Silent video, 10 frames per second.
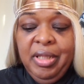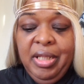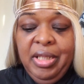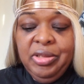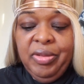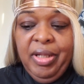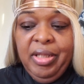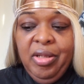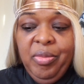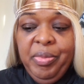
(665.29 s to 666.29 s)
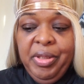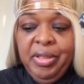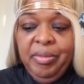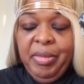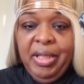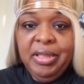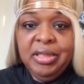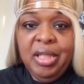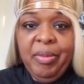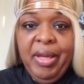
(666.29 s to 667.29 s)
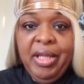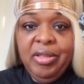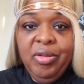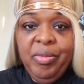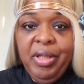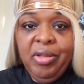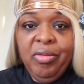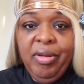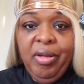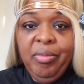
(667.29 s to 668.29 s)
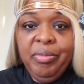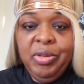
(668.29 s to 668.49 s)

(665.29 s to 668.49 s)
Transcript: and they tried to help, but by this time I had no medical help,